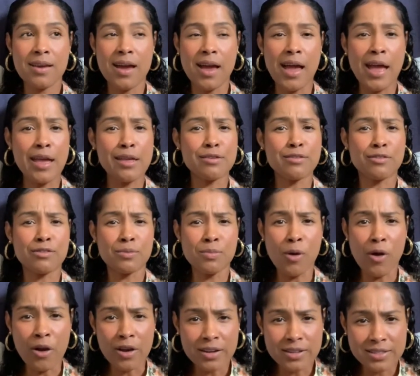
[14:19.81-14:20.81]
a
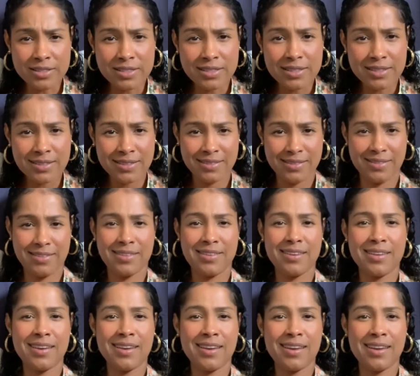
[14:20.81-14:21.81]
smart,
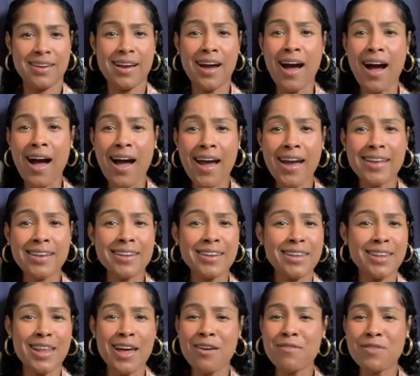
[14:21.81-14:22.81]
kind,
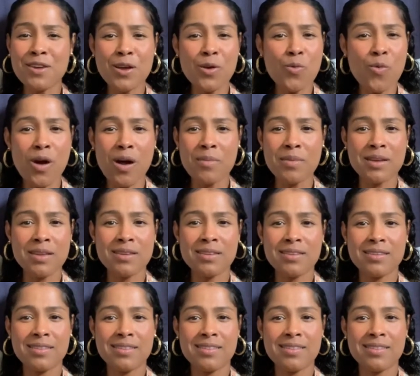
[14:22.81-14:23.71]
loving woman.